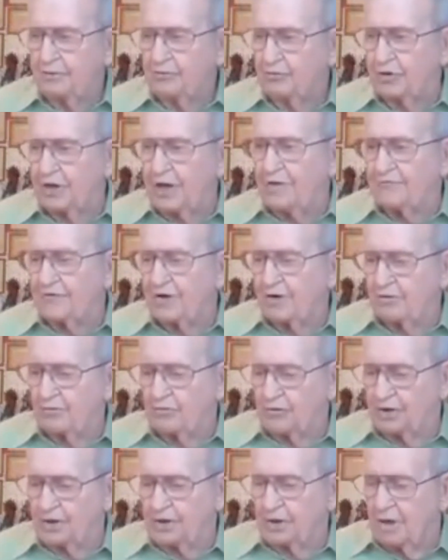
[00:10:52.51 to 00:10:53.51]
Whenever
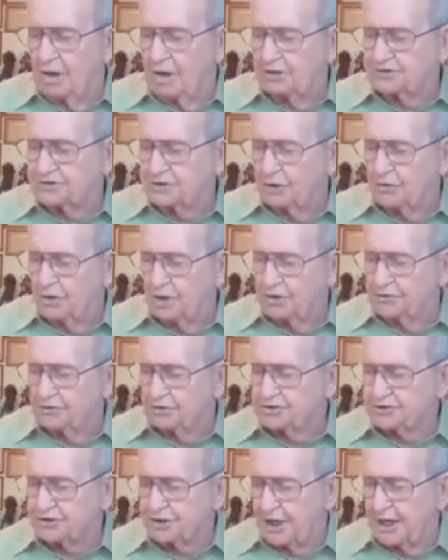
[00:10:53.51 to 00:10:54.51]
we also
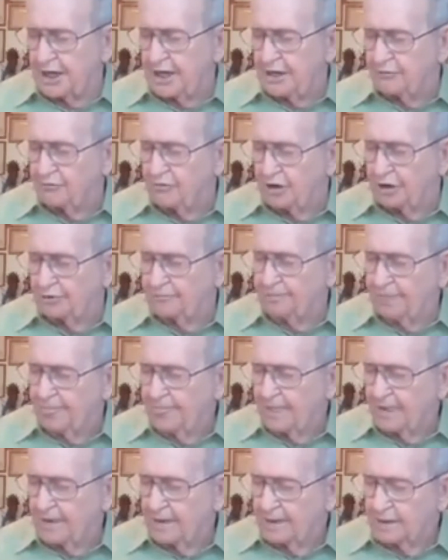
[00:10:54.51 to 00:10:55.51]
understand what
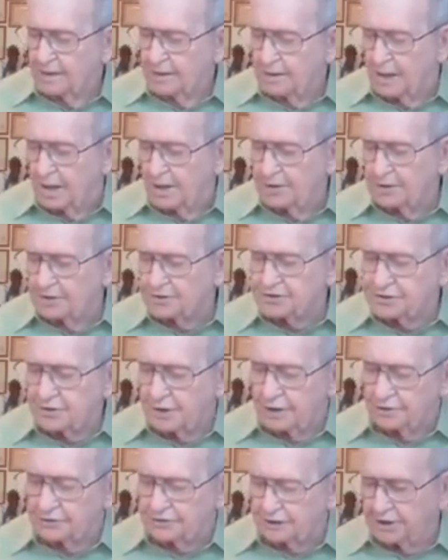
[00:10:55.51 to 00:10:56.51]
God is
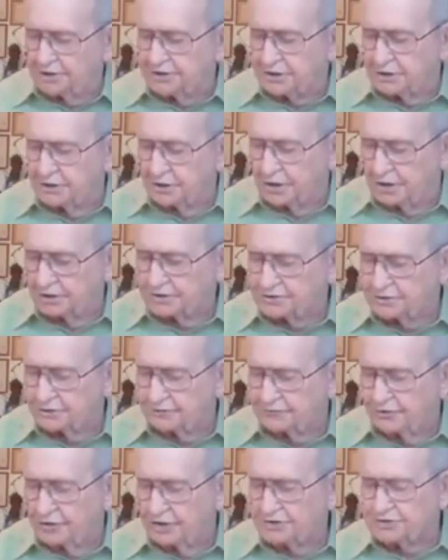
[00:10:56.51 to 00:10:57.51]
uh, teaching us,
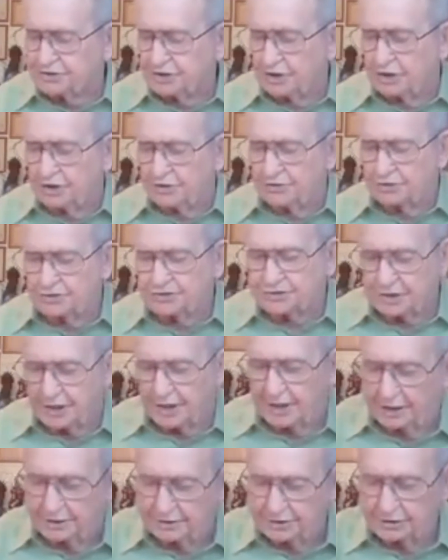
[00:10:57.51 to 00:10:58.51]
for us to
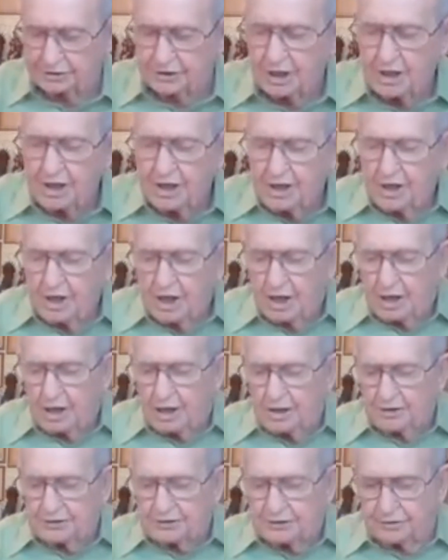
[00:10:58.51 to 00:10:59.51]
understand, that,
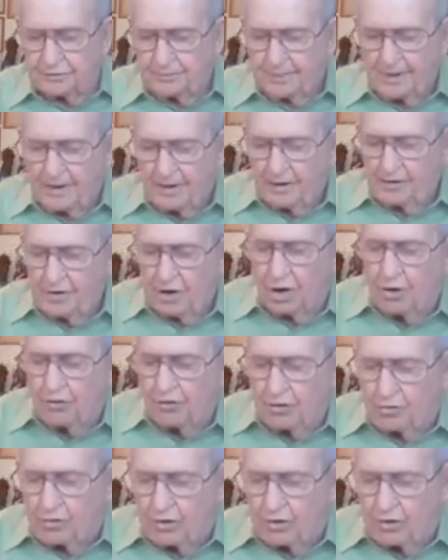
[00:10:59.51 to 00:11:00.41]
uh, to know that